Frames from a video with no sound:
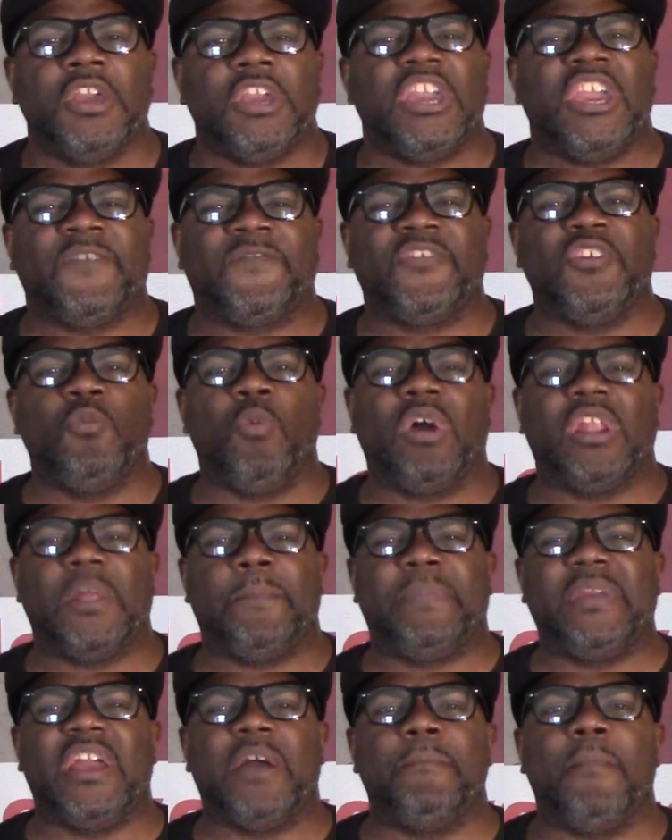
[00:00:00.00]
If you want
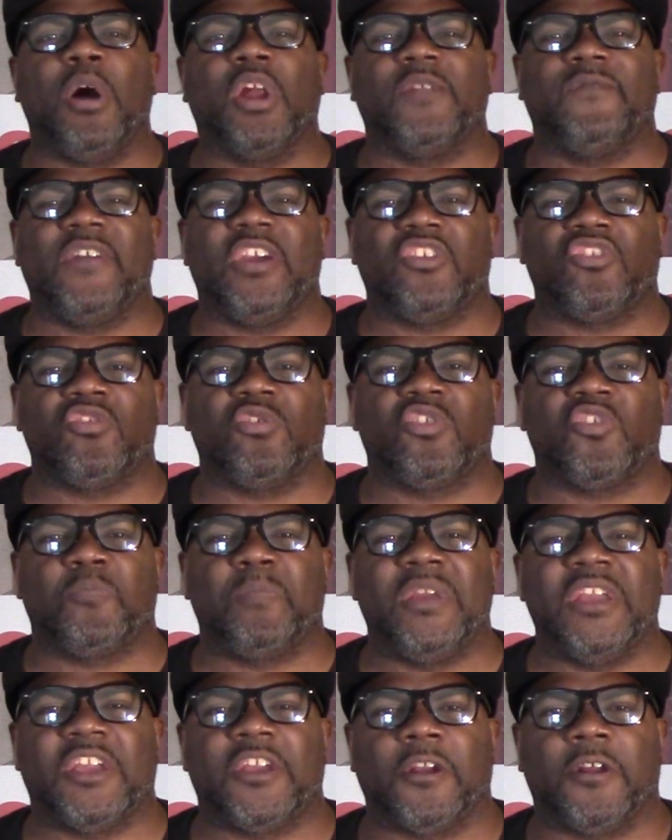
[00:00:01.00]
to be a motivational
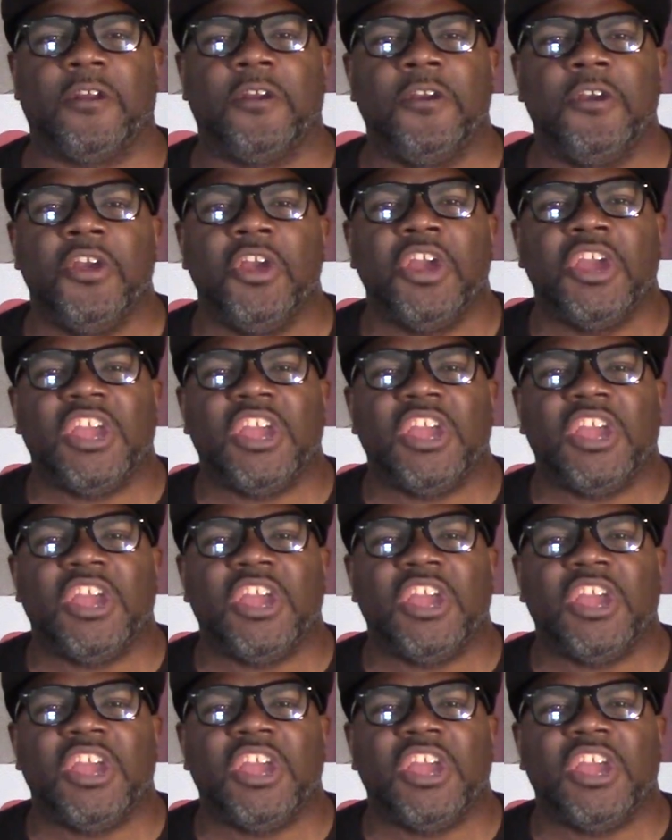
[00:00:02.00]
speaker,